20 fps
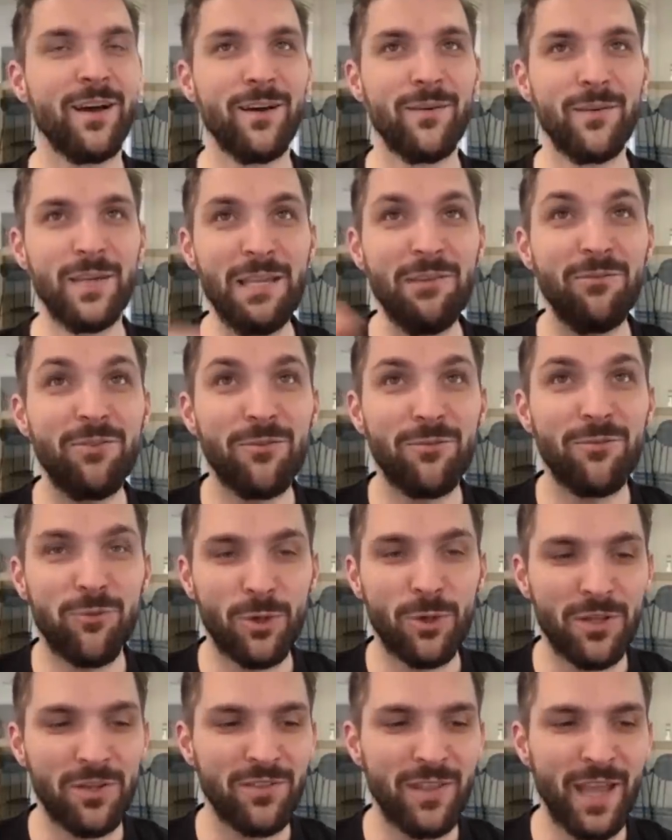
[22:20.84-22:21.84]
Even for
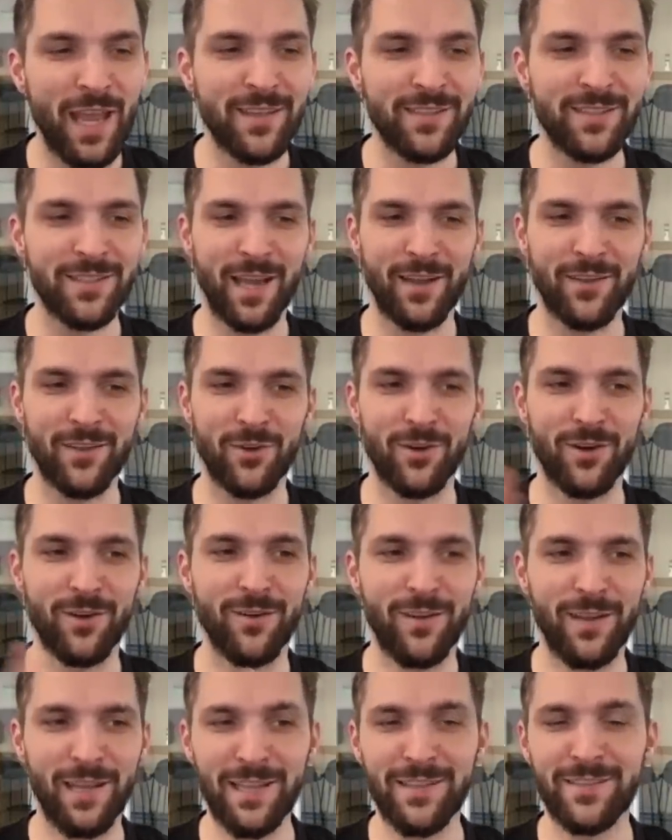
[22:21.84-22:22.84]
the tech sector,
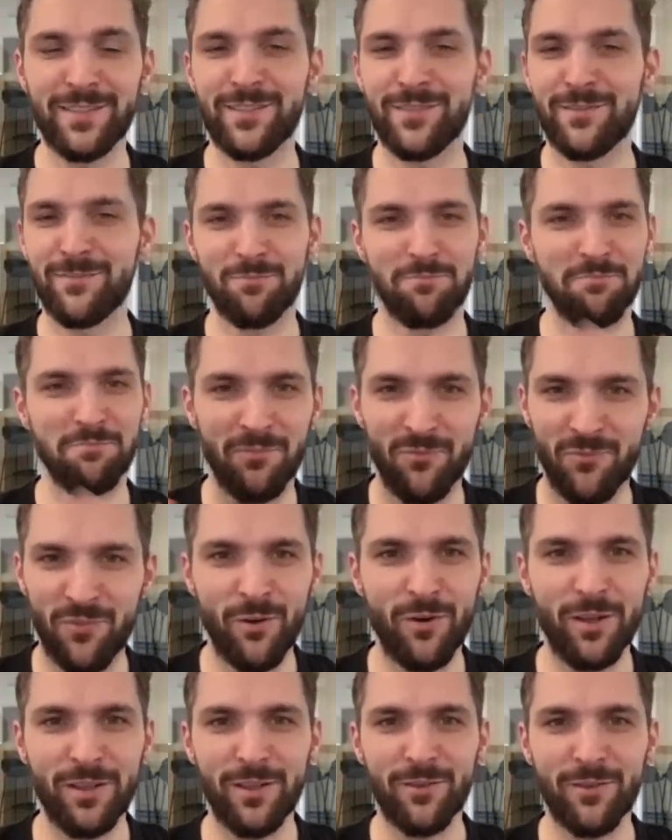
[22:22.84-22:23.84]
it's
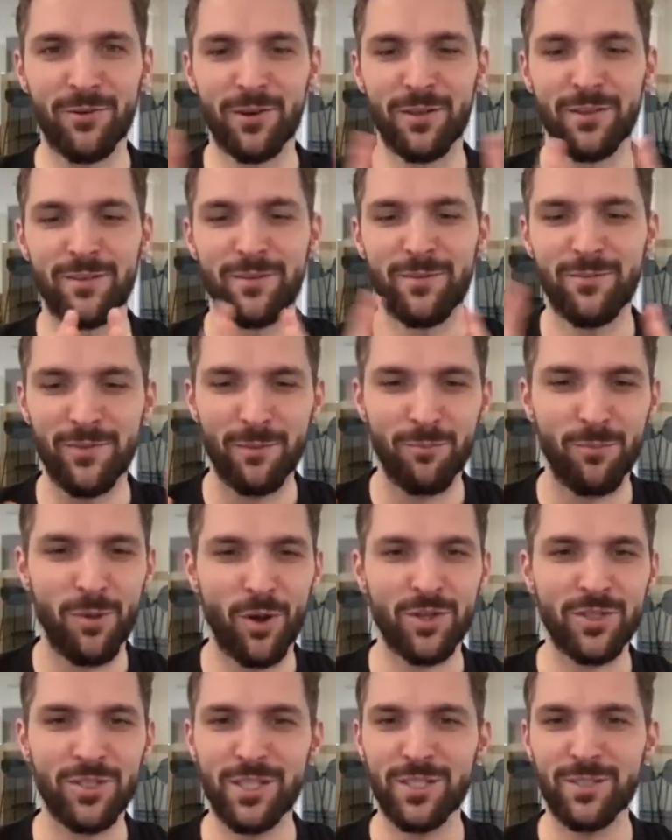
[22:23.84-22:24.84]
very different. The
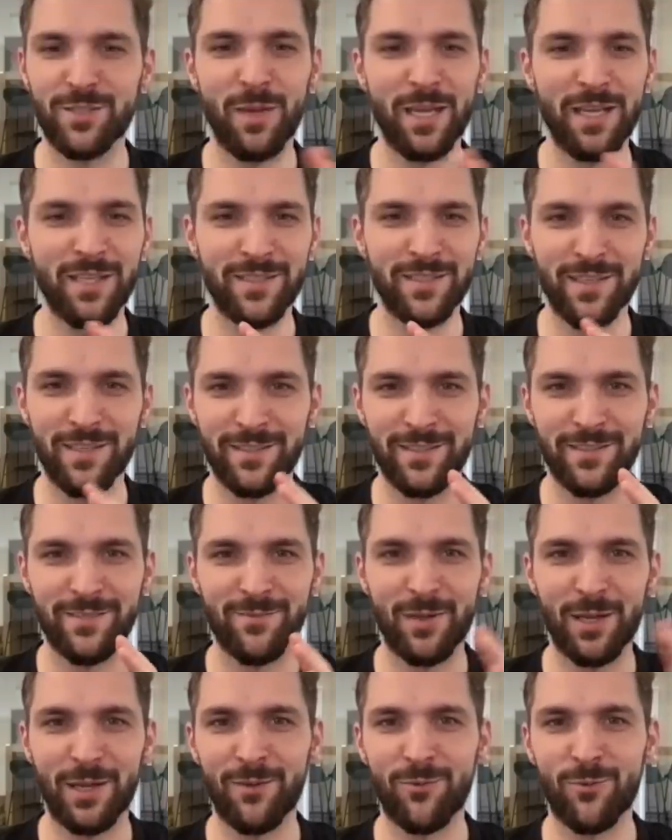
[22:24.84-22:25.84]
blockchain space is
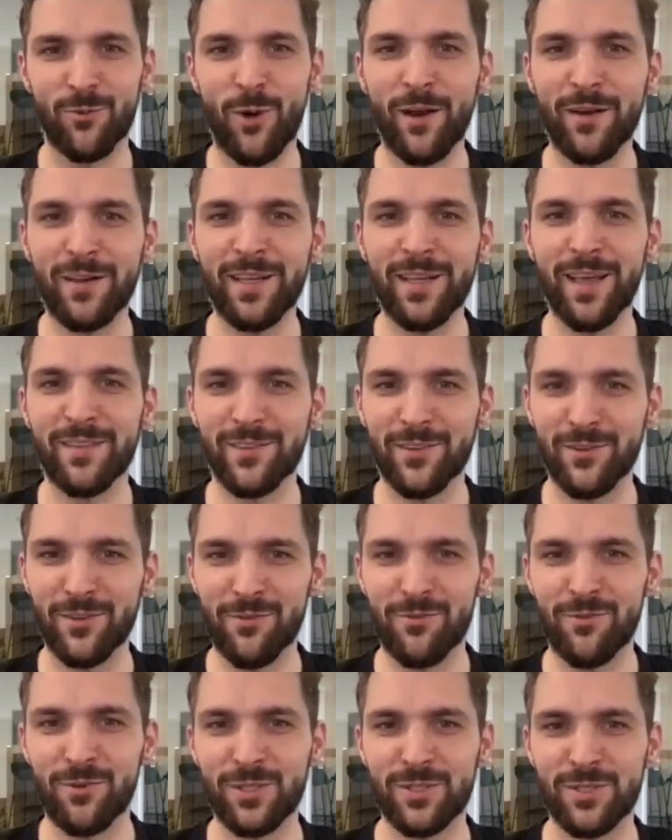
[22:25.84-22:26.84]
running at a
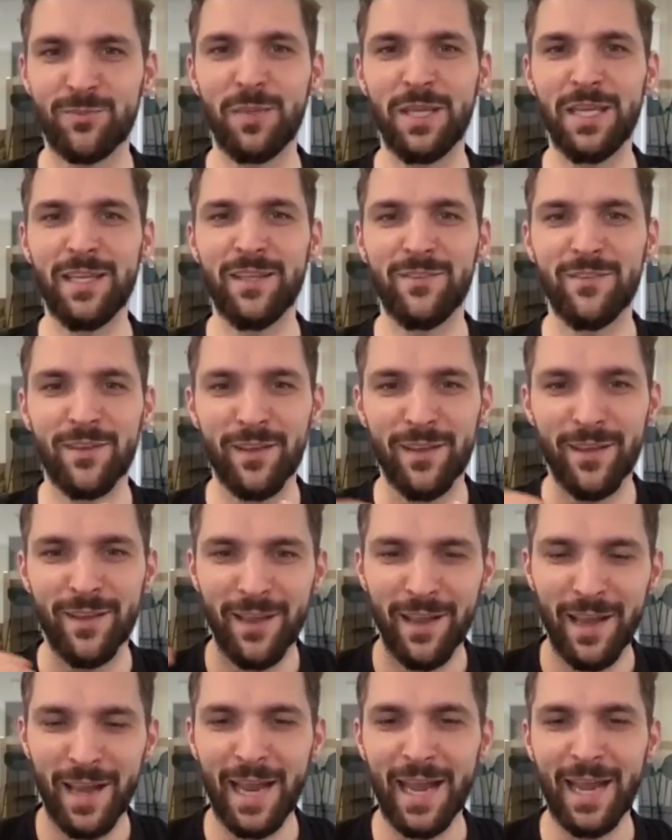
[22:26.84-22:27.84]
different speed.
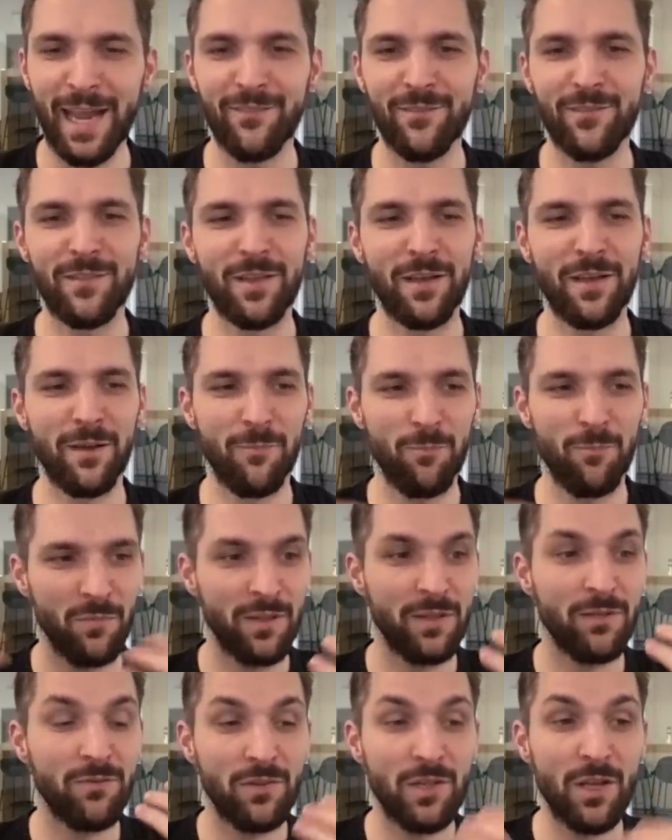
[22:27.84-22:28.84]
And
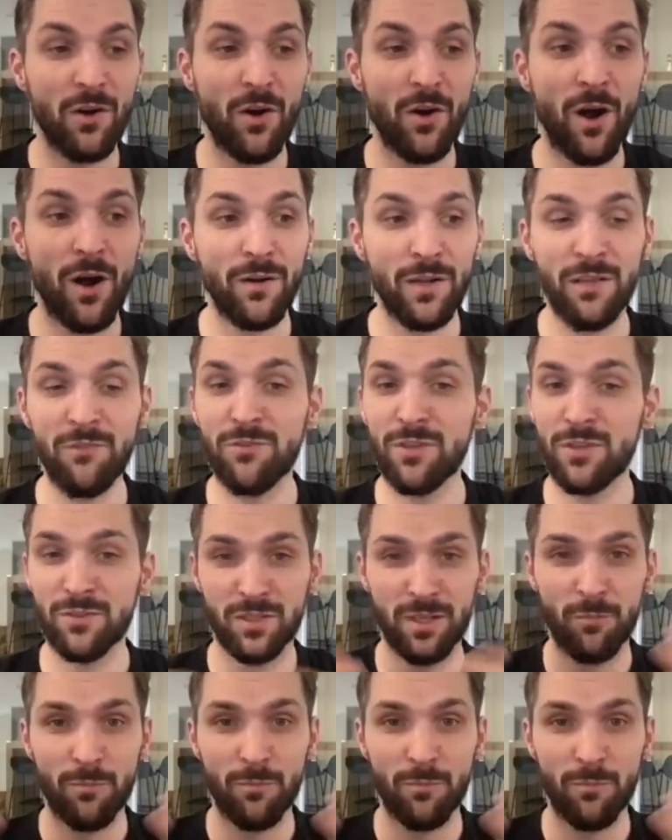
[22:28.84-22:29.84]
there are even
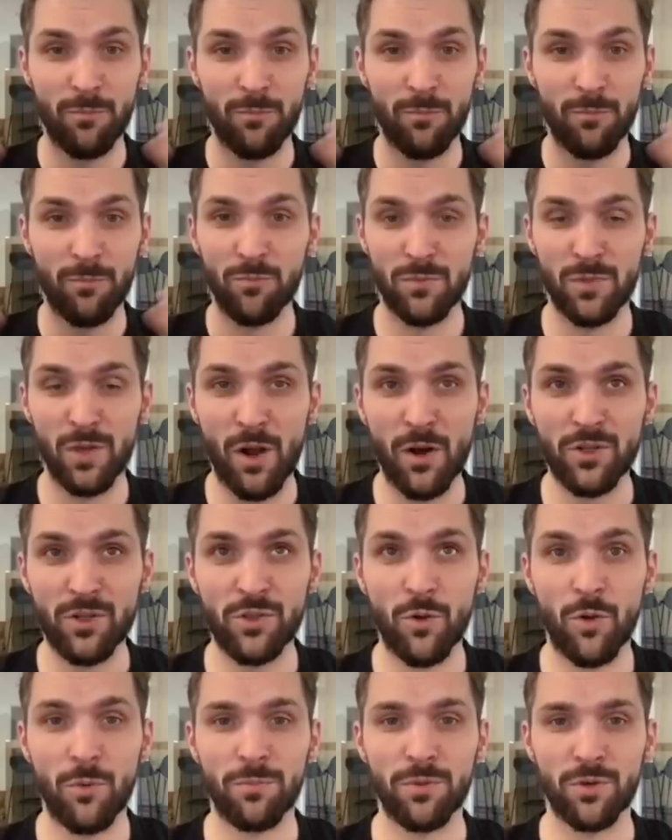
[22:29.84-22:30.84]
some
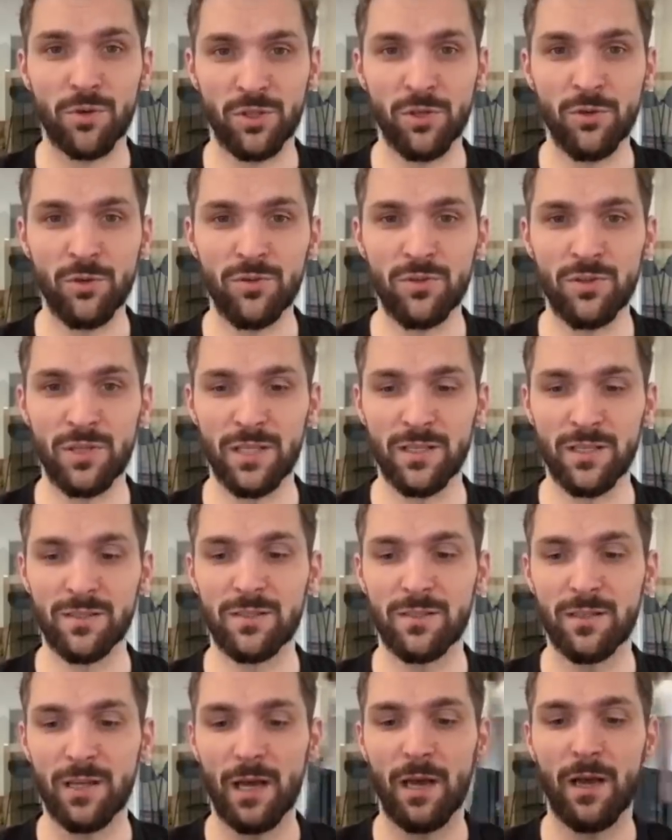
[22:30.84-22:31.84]
larger opportunities,
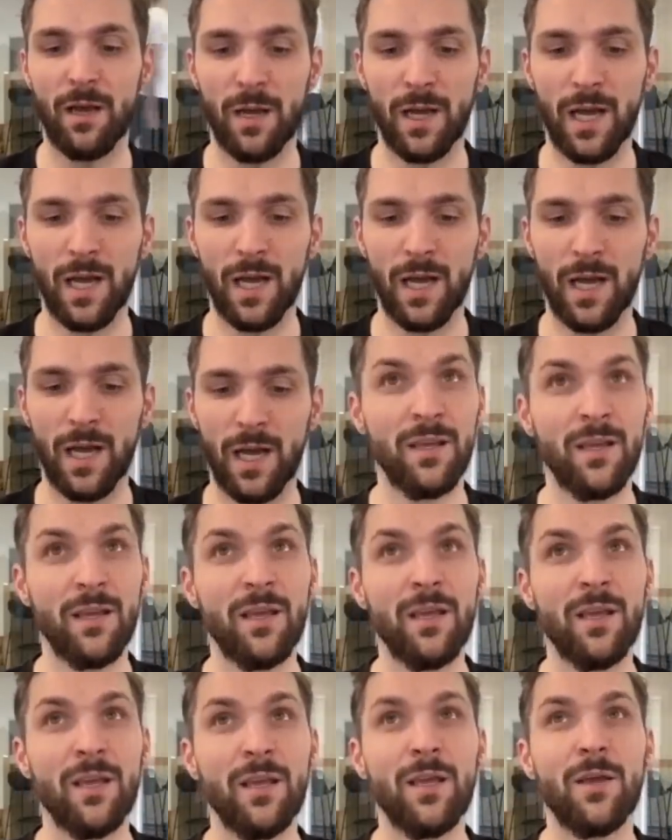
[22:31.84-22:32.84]
I would say.